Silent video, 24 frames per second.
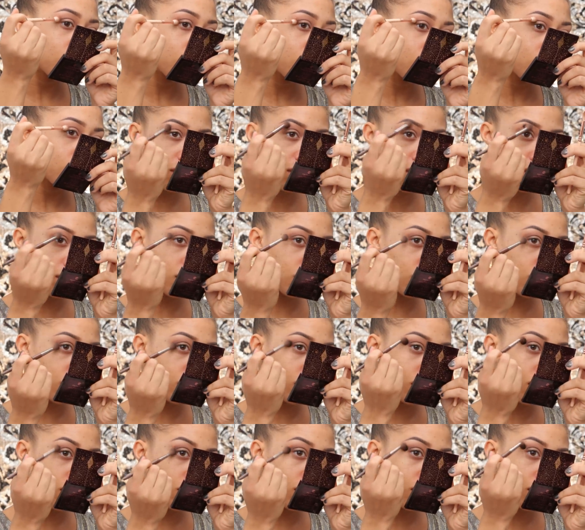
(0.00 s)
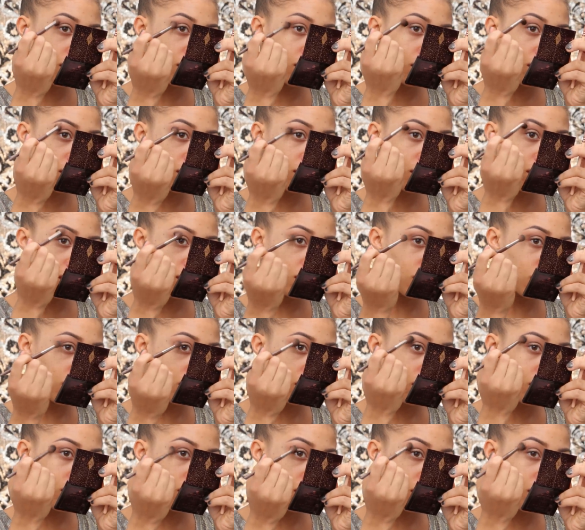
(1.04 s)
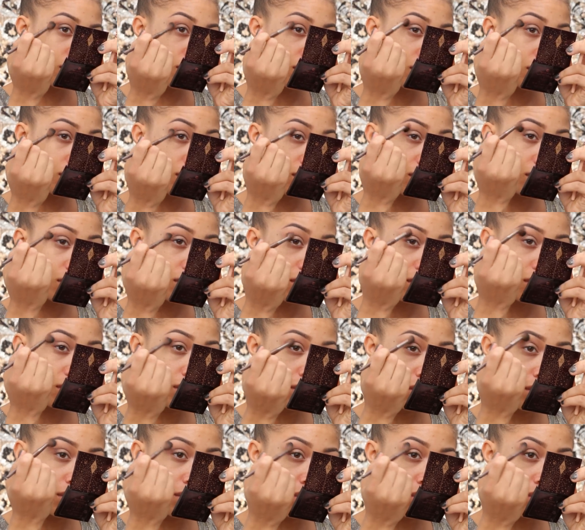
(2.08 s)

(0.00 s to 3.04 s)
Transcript: of see what brushes I'm using. So make sure to blend.